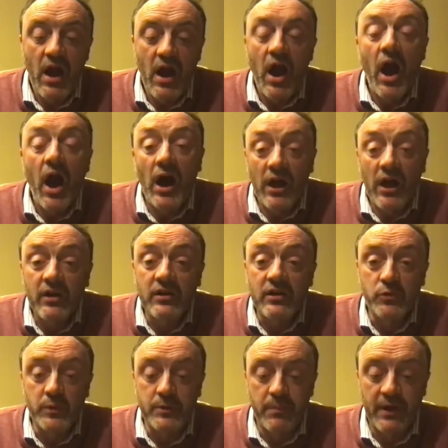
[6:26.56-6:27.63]
I huddled
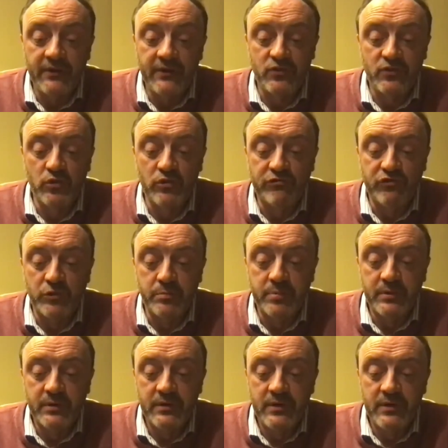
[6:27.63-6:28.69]
with my school group,
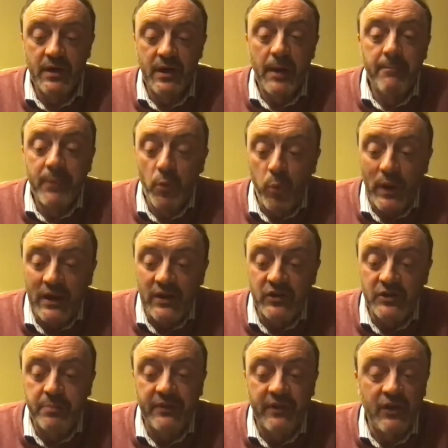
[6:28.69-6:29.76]
bewildered
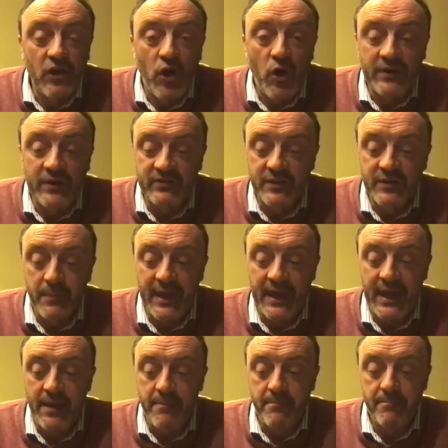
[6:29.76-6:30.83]
by the noise and the
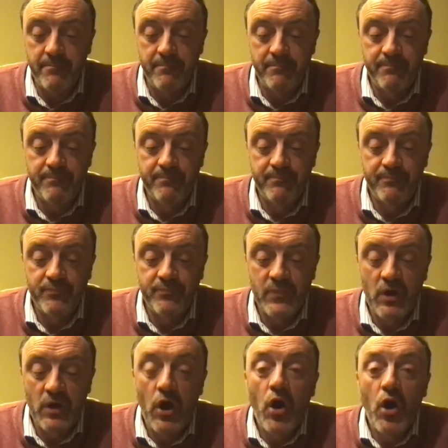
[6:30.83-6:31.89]
mayhem.
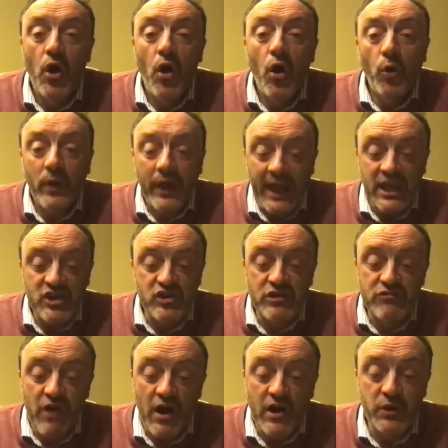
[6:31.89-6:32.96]
Occasionally,
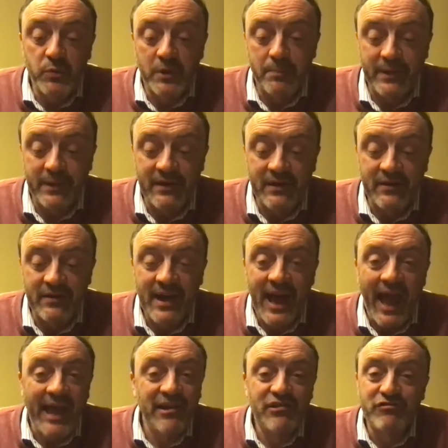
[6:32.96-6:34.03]
Roundy would appear
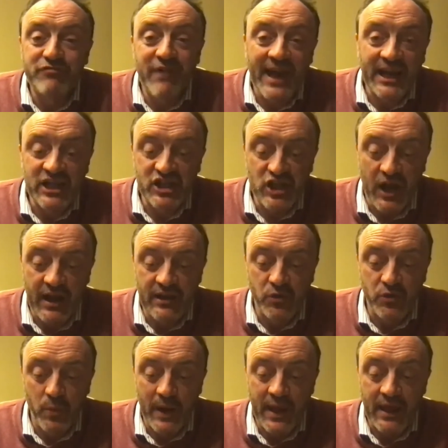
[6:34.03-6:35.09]
and drag a child
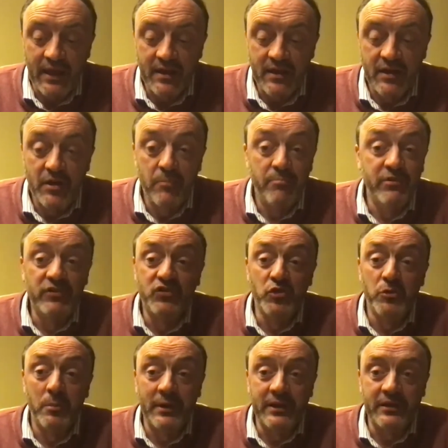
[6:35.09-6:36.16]
away,
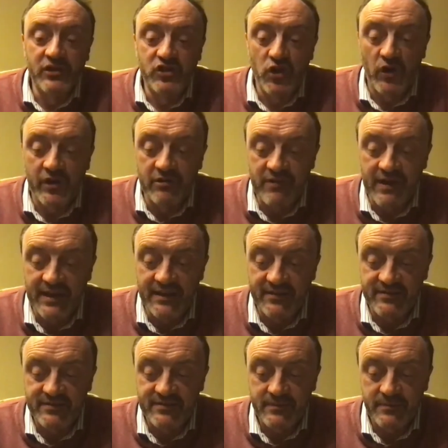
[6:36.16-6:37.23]
presumably to join a race.